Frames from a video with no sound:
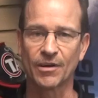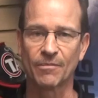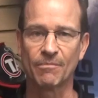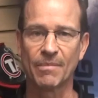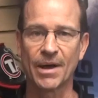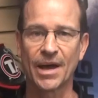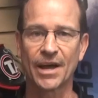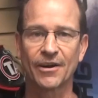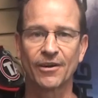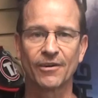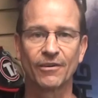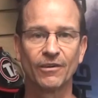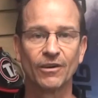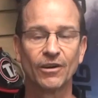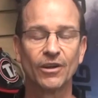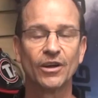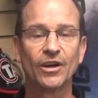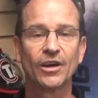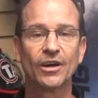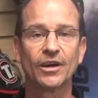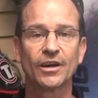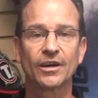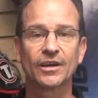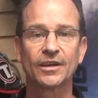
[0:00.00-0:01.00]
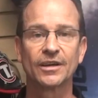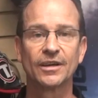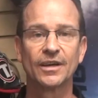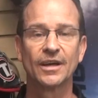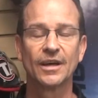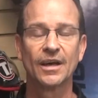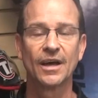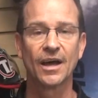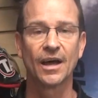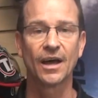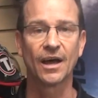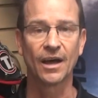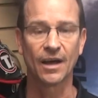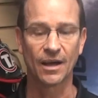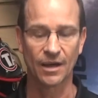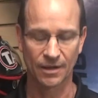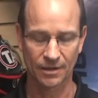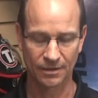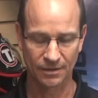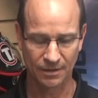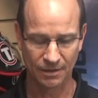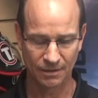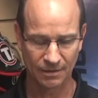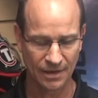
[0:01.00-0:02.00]
a better look,
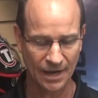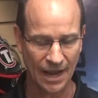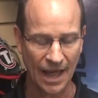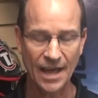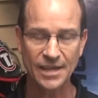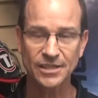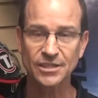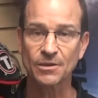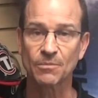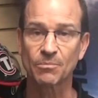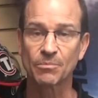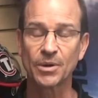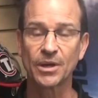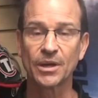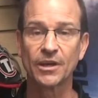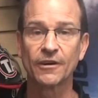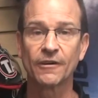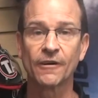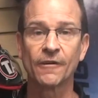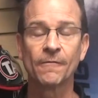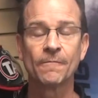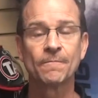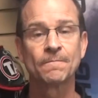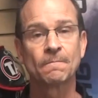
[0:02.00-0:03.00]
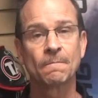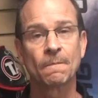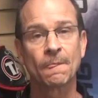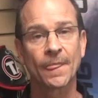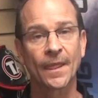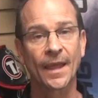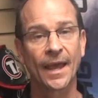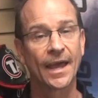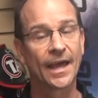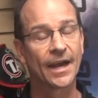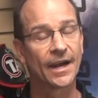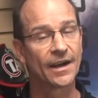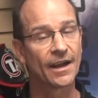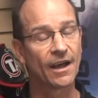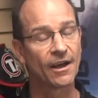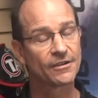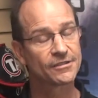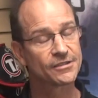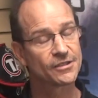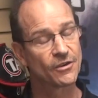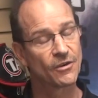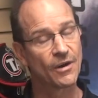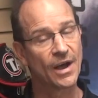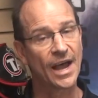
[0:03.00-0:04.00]
nice appeal, and it
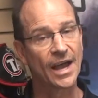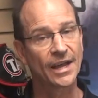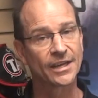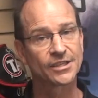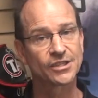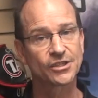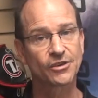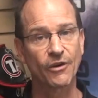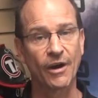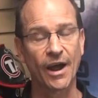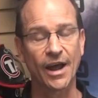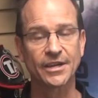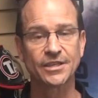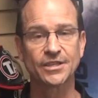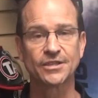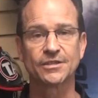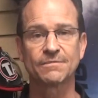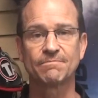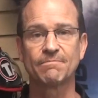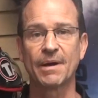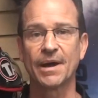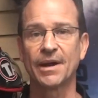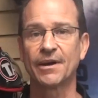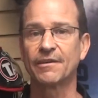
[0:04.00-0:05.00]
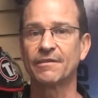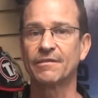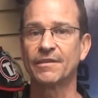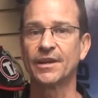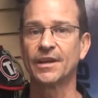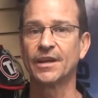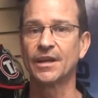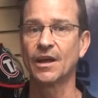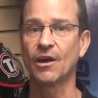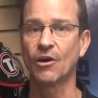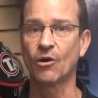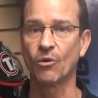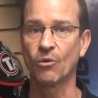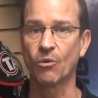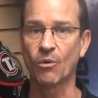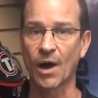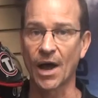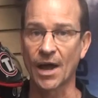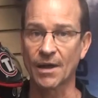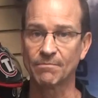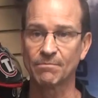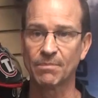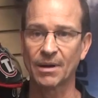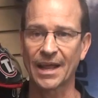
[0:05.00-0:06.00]
also hides scratches better than the old
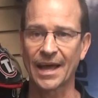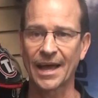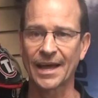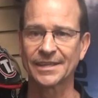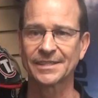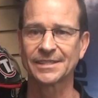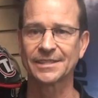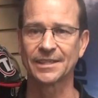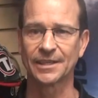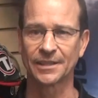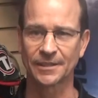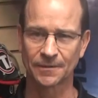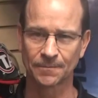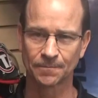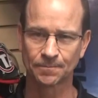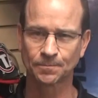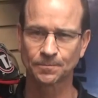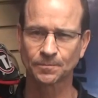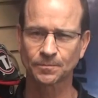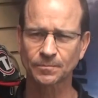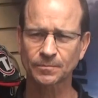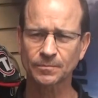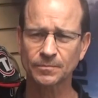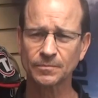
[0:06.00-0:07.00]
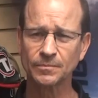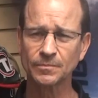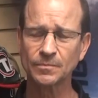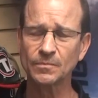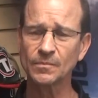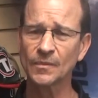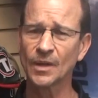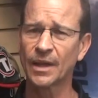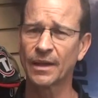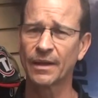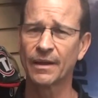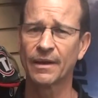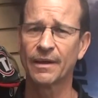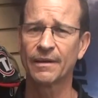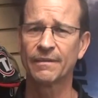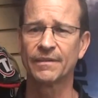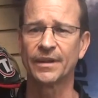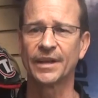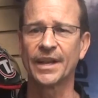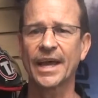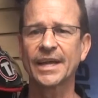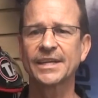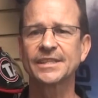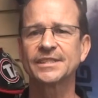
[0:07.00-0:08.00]
white plastic.
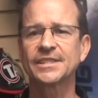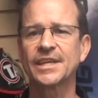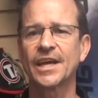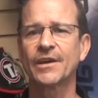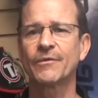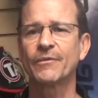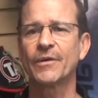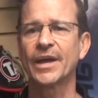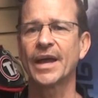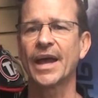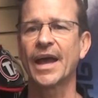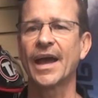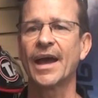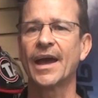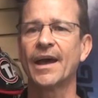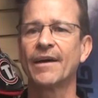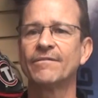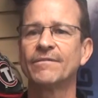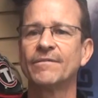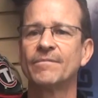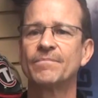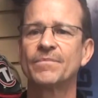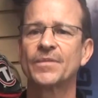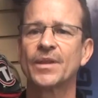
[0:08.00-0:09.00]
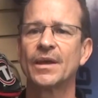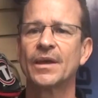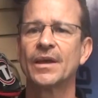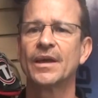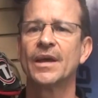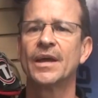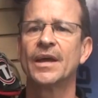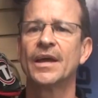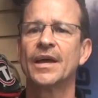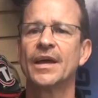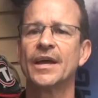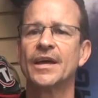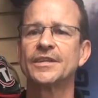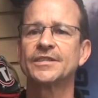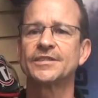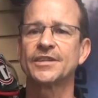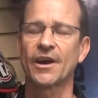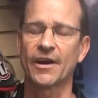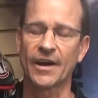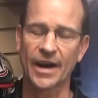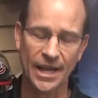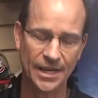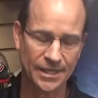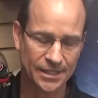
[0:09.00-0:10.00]
The next thing we have is
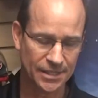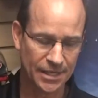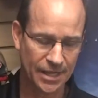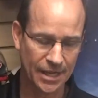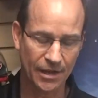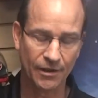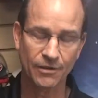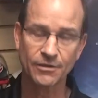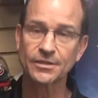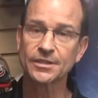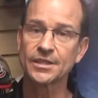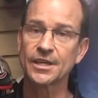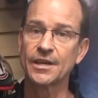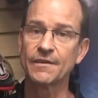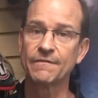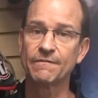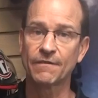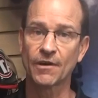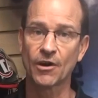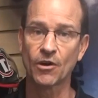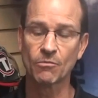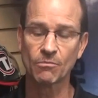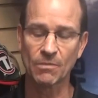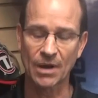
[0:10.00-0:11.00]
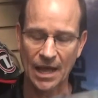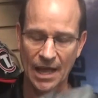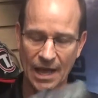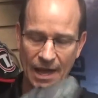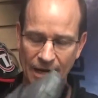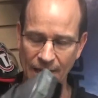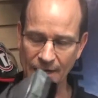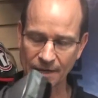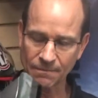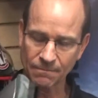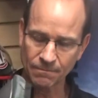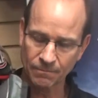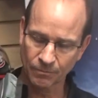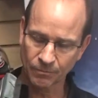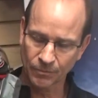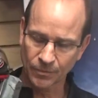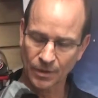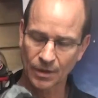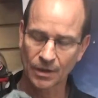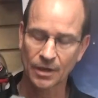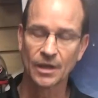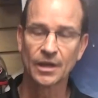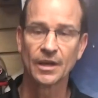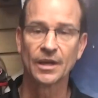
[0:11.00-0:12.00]
our HDOC foam lining.
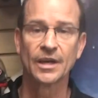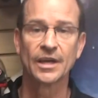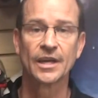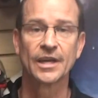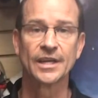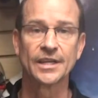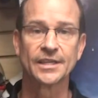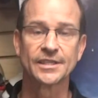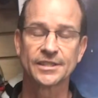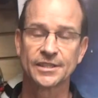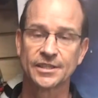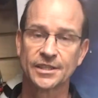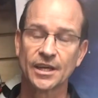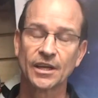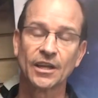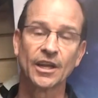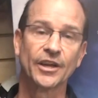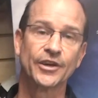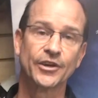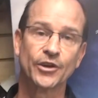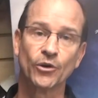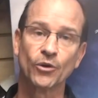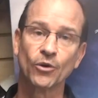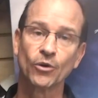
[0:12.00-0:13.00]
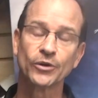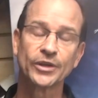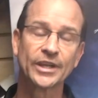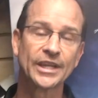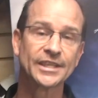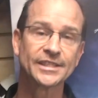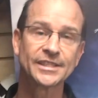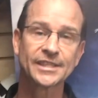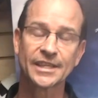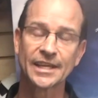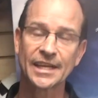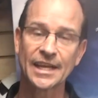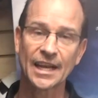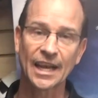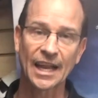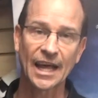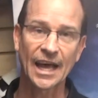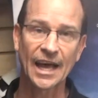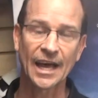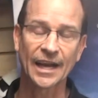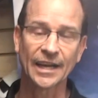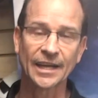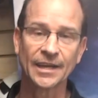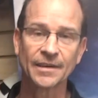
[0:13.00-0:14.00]
It's still a dual density
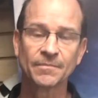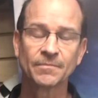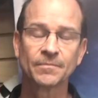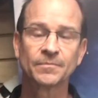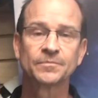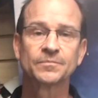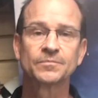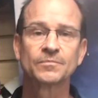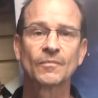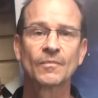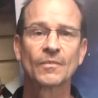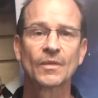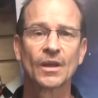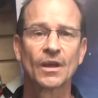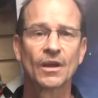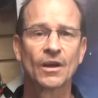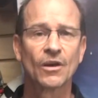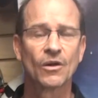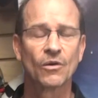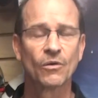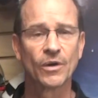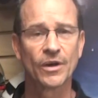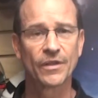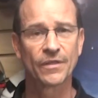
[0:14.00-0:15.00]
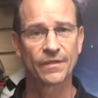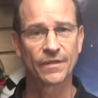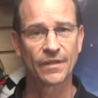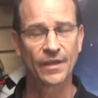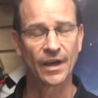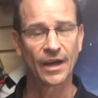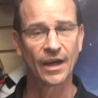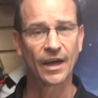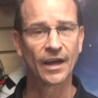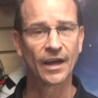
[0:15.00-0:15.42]
lining with